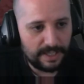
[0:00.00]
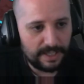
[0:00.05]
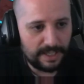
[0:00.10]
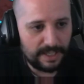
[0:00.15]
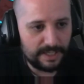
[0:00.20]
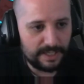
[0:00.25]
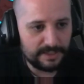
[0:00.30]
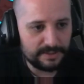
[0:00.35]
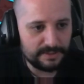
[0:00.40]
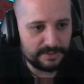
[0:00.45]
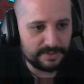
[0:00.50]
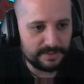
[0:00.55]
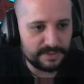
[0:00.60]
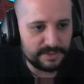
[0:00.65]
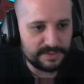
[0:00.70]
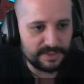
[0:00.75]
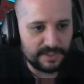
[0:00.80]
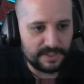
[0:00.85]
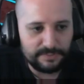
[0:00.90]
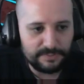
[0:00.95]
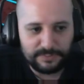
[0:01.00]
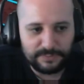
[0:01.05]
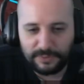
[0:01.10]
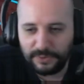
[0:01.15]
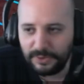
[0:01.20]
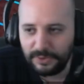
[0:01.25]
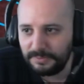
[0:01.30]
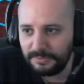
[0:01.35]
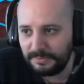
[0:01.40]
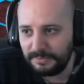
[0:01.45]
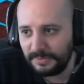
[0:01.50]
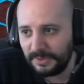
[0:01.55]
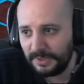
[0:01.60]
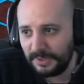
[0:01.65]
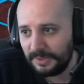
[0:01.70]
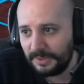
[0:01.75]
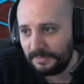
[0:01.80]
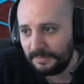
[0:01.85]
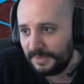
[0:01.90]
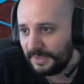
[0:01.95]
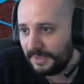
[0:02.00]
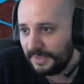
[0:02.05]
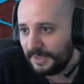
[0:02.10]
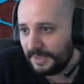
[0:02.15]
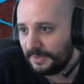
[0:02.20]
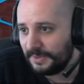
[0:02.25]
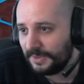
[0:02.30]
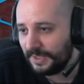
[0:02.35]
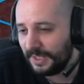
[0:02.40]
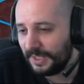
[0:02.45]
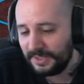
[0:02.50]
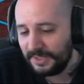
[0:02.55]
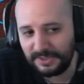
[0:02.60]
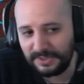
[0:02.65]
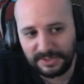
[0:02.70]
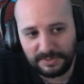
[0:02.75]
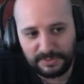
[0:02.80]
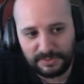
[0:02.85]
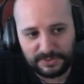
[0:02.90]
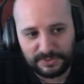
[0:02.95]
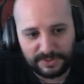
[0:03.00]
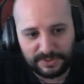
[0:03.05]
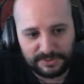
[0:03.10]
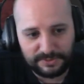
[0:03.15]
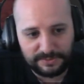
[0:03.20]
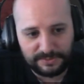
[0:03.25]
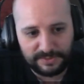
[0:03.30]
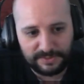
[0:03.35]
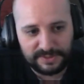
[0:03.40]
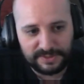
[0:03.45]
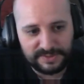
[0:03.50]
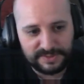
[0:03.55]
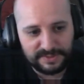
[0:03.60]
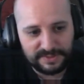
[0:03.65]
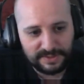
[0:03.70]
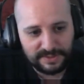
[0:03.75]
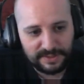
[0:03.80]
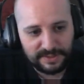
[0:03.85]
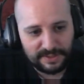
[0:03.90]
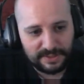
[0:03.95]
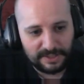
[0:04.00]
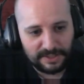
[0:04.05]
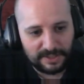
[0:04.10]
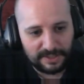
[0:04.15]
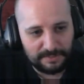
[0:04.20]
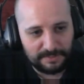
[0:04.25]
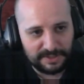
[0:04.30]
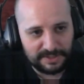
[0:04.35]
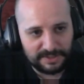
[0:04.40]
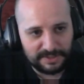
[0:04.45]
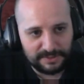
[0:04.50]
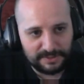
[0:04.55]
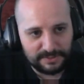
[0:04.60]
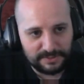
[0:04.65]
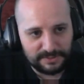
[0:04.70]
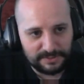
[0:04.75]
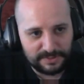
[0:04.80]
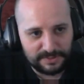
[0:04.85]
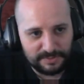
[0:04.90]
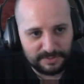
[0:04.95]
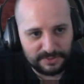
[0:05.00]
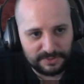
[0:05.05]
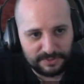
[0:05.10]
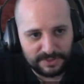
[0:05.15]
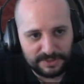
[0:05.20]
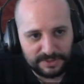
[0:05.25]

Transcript: And aside from that I can demonstrate you this, I can also demonstrate